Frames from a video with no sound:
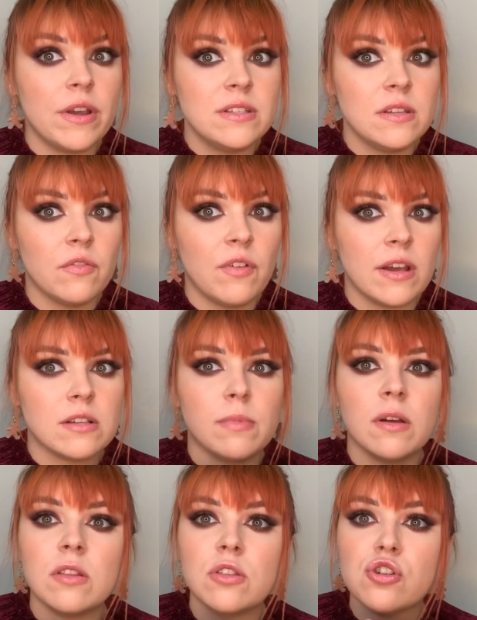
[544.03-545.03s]
effects,
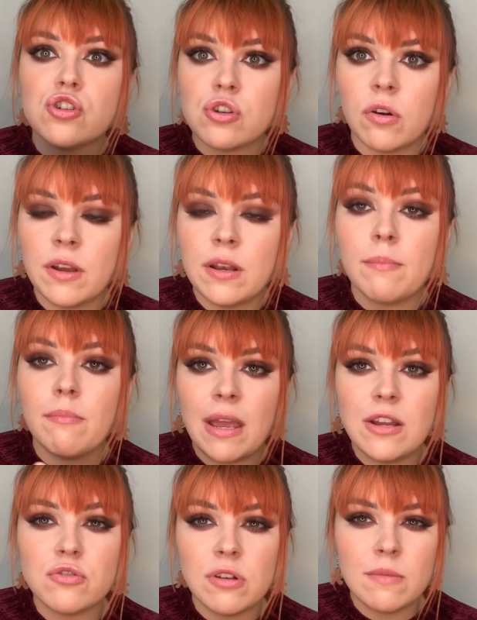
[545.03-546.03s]
but the shine
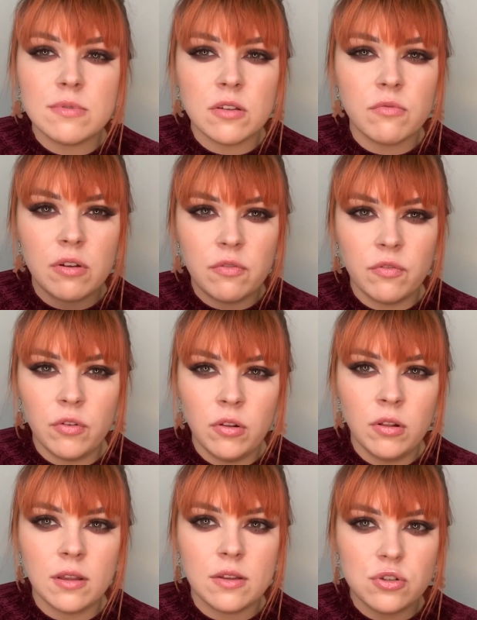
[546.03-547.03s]
makes your lips look really
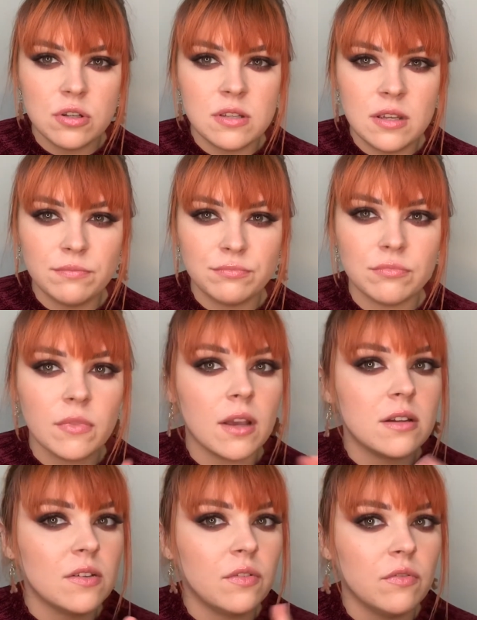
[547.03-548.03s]
full and juicy. I can
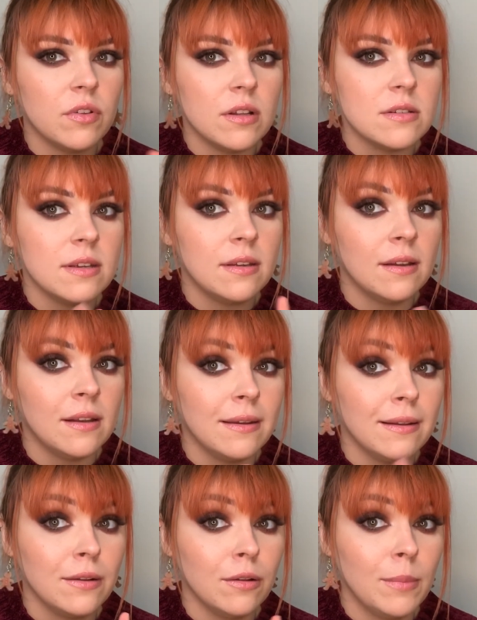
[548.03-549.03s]
definitely feel it tingling a
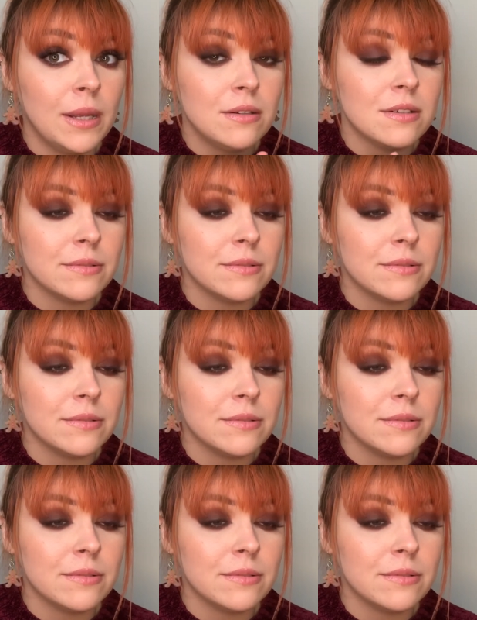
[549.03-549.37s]
little bit.